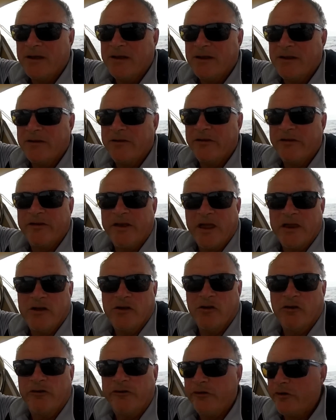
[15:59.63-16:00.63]
You just get
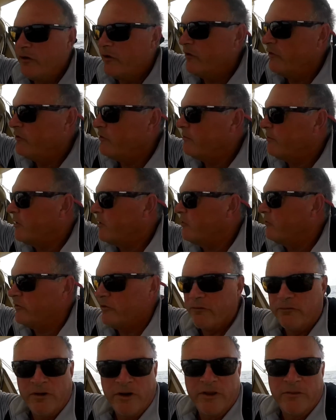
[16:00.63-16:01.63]
used to the boat,
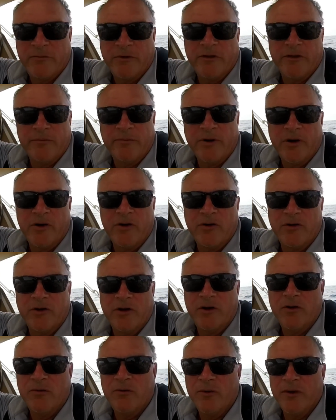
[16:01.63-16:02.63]
the rhythm of the boat
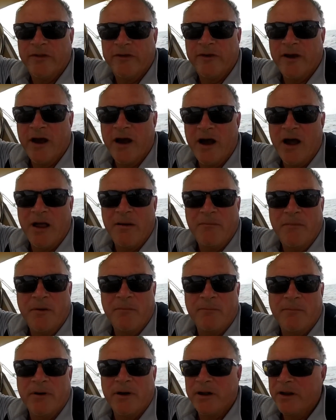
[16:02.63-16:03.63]
with time,
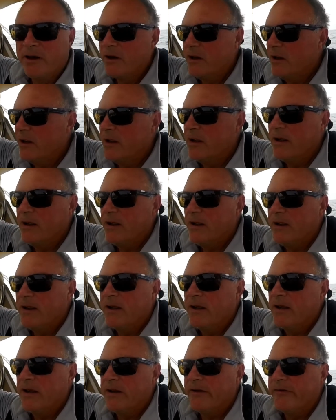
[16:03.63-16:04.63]
but
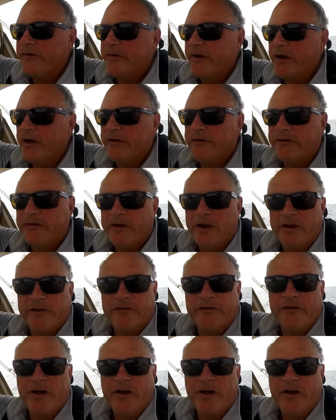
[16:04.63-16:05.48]
it's